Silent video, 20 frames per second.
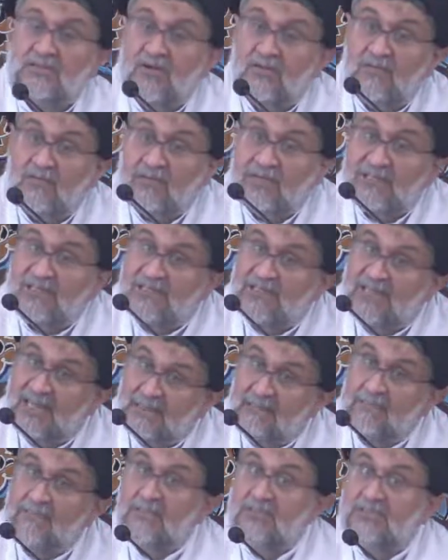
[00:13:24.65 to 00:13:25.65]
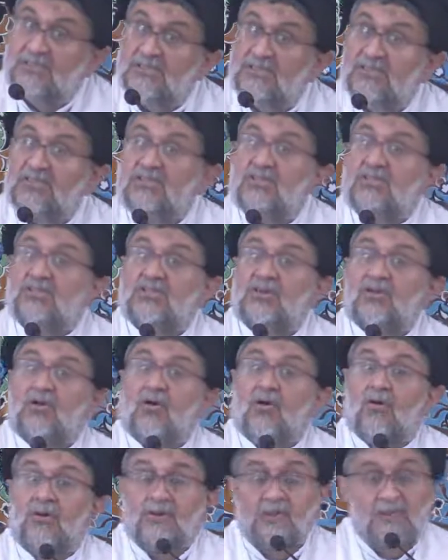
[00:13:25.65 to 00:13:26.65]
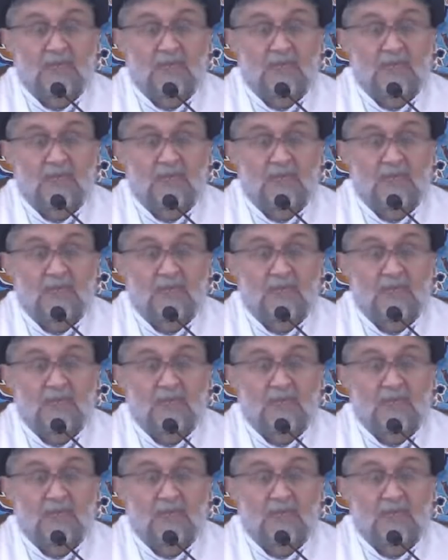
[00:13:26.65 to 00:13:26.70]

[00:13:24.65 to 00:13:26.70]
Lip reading: of examples in this regard.